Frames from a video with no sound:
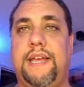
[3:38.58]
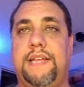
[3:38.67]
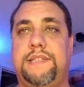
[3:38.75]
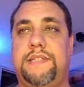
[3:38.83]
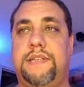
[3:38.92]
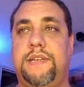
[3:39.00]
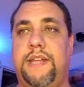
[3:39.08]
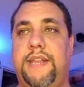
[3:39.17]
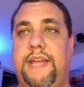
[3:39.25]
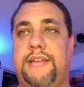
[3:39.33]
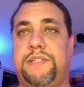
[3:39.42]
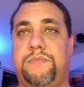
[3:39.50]
as an
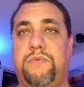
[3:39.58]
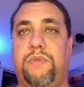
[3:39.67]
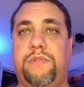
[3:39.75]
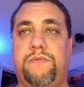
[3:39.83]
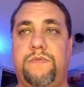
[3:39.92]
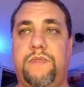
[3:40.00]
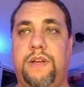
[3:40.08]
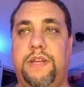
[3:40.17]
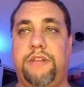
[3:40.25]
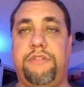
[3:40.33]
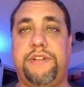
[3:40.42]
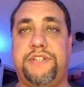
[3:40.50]
access point,
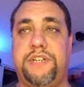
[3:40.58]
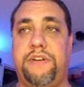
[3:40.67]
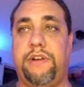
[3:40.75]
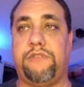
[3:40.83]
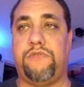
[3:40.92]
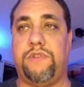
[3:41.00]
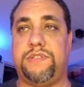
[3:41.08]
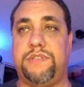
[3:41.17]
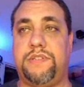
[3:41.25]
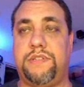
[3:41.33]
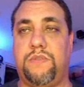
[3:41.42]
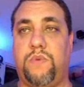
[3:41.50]
internet sharing
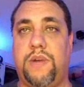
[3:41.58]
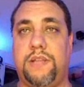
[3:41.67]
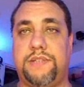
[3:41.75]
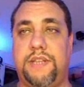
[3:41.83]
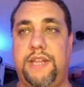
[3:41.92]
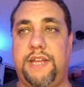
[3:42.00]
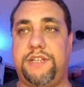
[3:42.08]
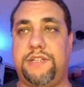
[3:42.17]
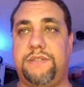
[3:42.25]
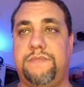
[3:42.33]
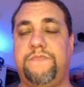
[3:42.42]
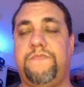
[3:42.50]
across the wireless connection.